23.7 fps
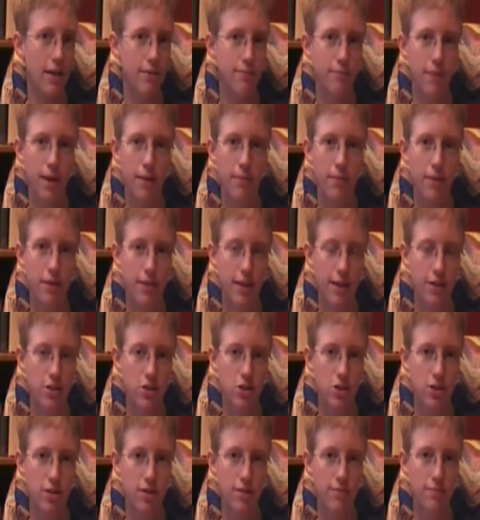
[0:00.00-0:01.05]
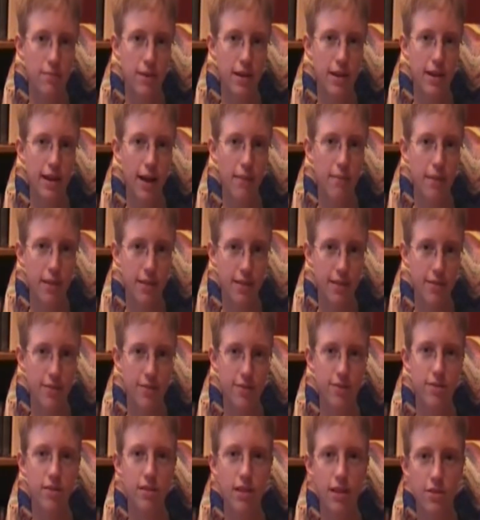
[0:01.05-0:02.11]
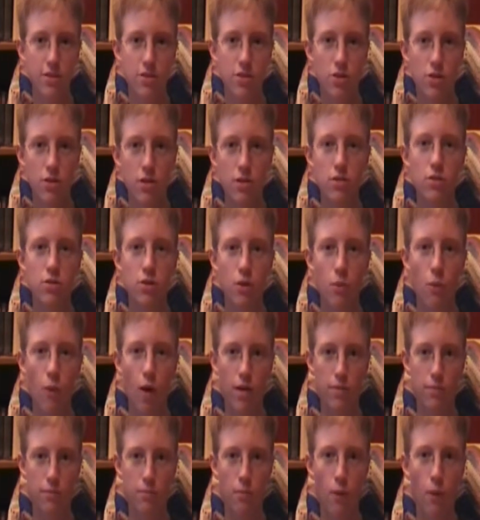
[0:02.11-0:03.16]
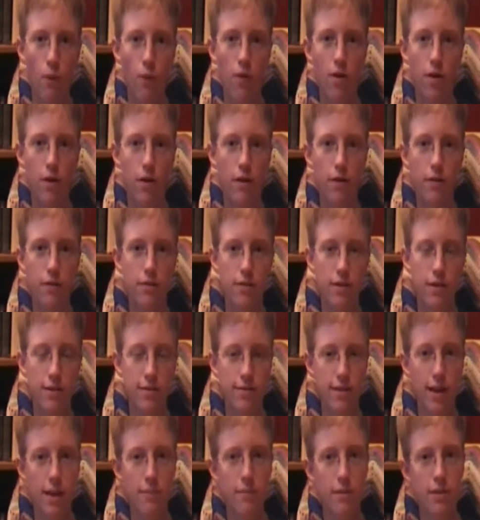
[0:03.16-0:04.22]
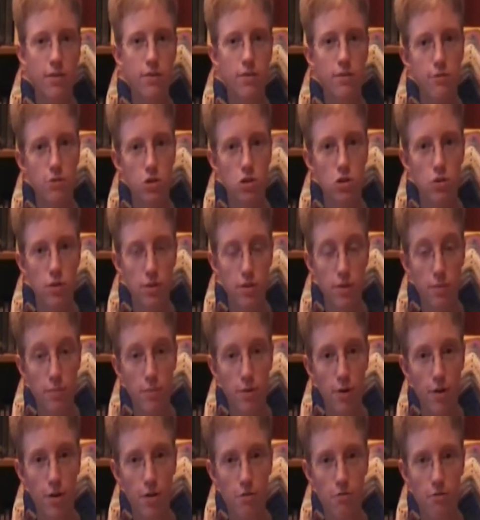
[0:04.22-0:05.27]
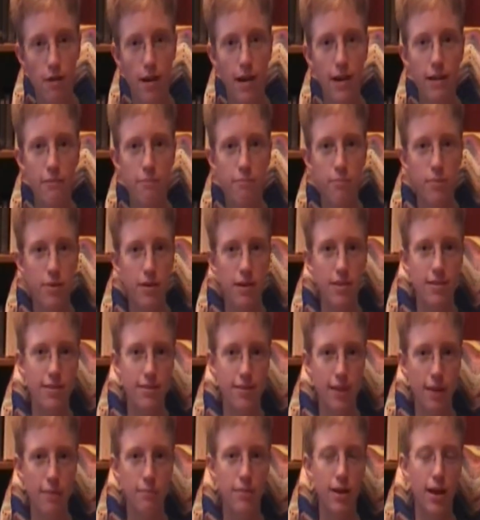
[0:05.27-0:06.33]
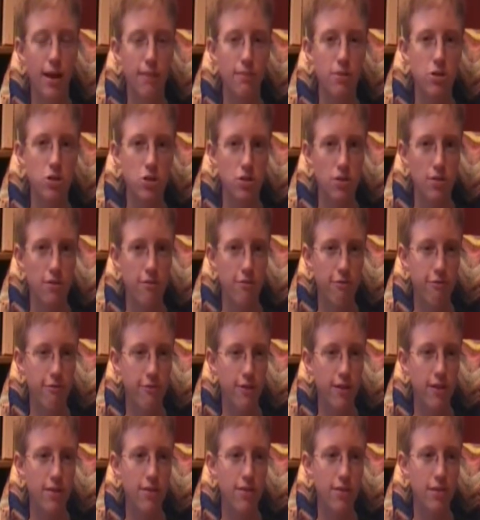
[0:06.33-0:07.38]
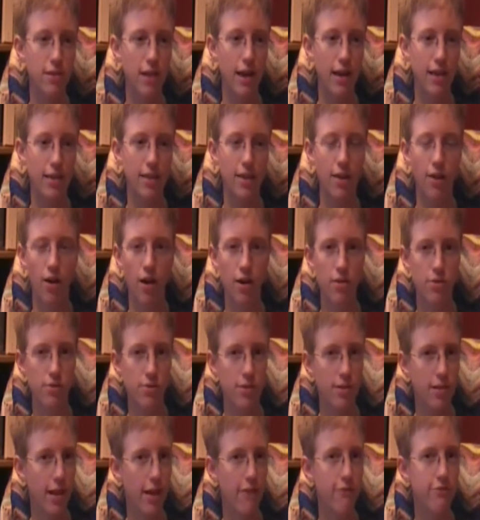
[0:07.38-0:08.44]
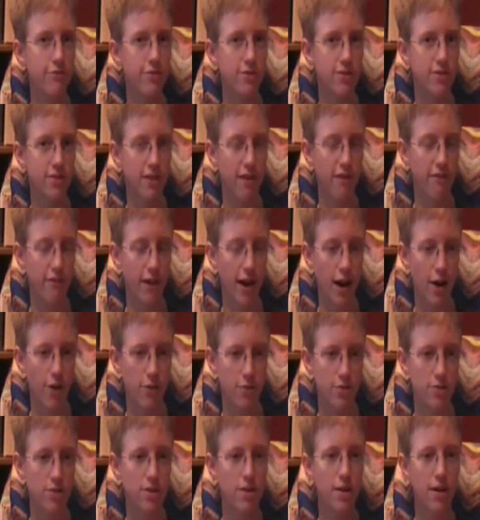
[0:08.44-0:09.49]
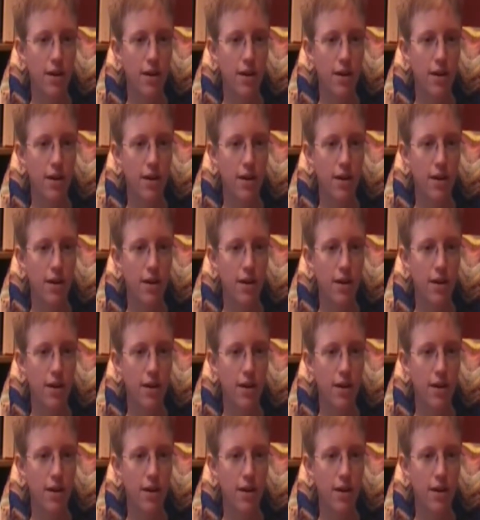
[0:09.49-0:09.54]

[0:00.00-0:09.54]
Maybe that's just me. I mean, it's good to want more, because that means you enjoyed the book, right? But at the same time, it shouldn't feel like the author left stuff out.